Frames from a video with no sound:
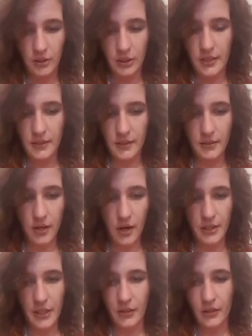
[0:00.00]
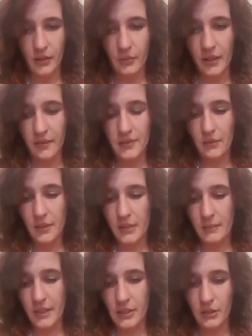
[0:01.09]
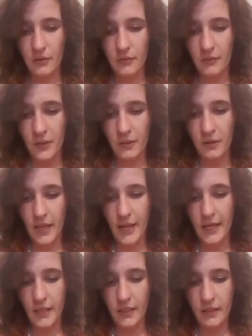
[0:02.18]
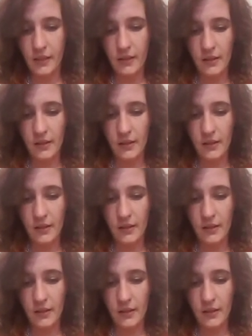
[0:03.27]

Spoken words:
Justice card here and the Queen of Swords, but I do feel like